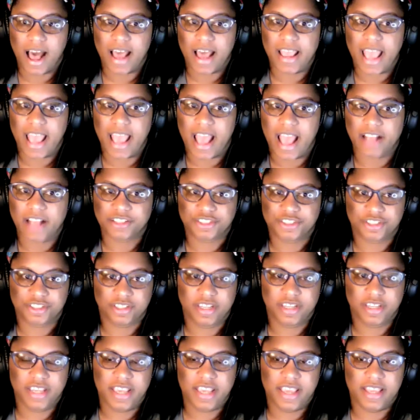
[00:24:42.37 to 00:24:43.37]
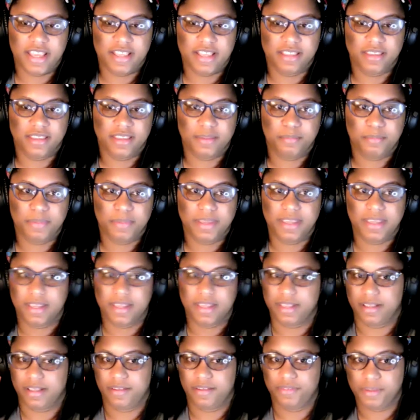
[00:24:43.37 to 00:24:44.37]
actually, in the beginning of
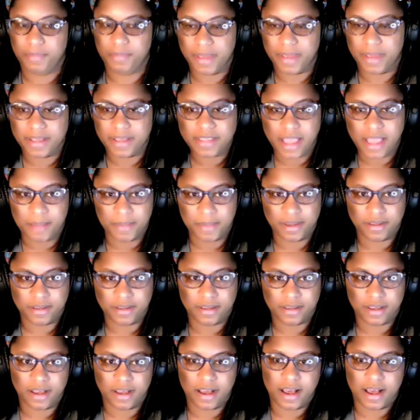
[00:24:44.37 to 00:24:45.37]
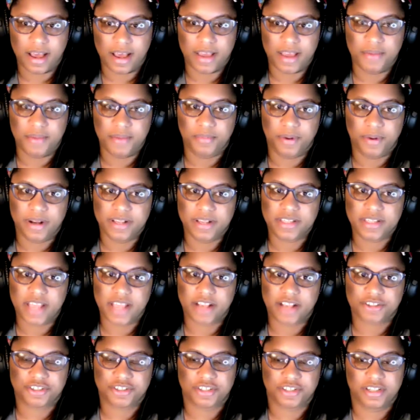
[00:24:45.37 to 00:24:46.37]
the pandemic, I was
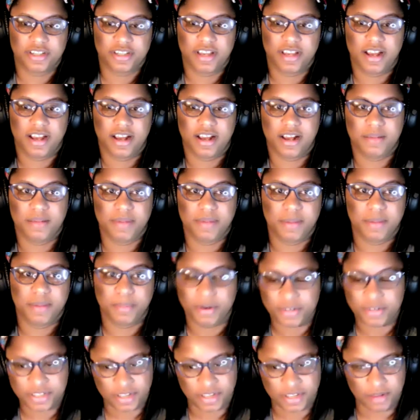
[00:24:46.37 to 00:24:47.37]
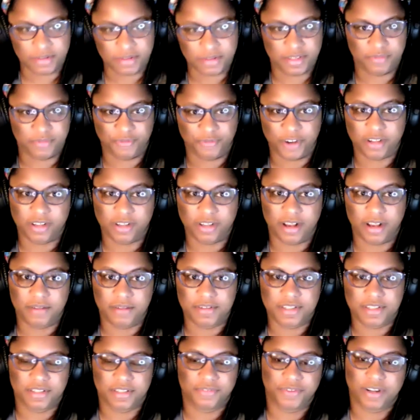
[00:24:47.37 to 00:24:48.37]
actually in person. I was on the
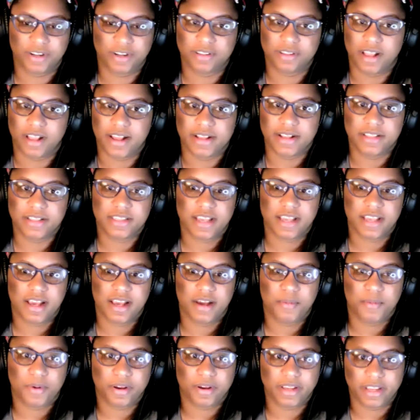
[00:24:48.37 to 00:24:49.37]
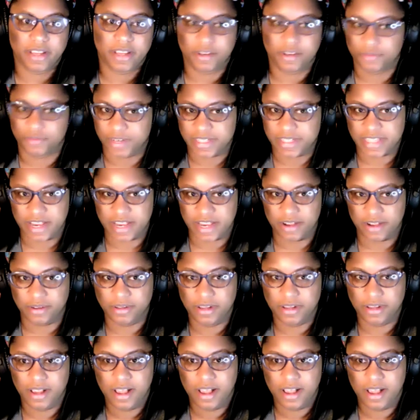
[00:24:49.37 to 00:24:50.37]
front lines working in retail.
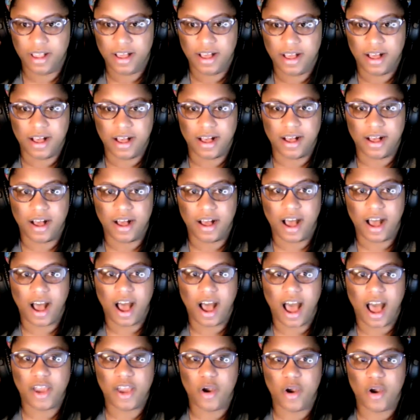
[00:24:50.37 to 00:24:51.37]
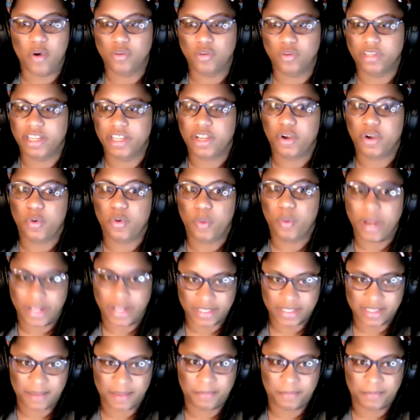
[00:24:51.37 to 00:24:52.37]
I only quit
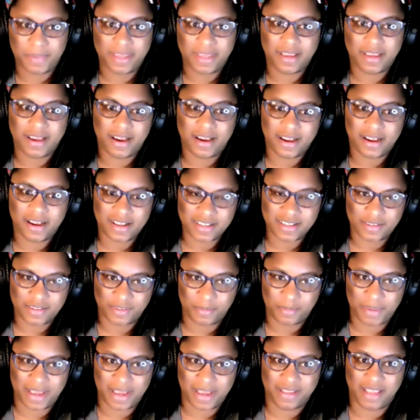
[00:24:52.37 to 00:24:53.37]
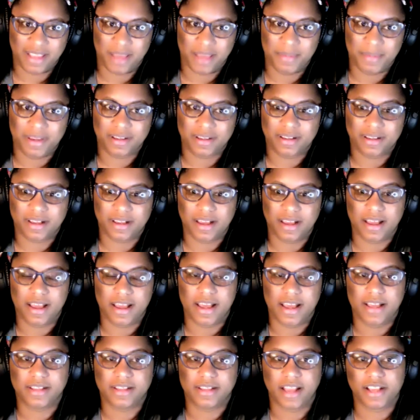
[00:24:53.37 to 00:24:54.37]
because of the pandemic, and I
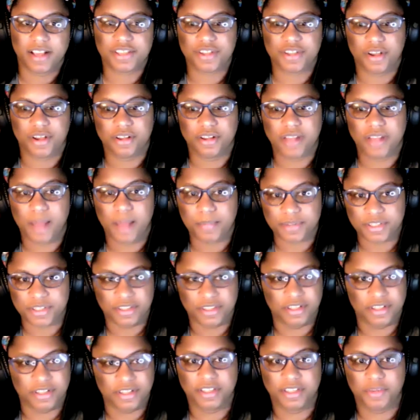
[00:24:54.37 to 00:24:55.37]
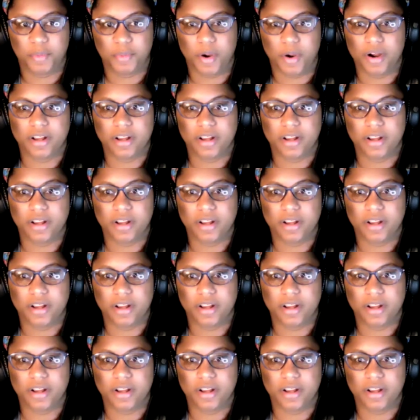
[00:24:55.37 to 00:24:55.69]
saw an opportunity to work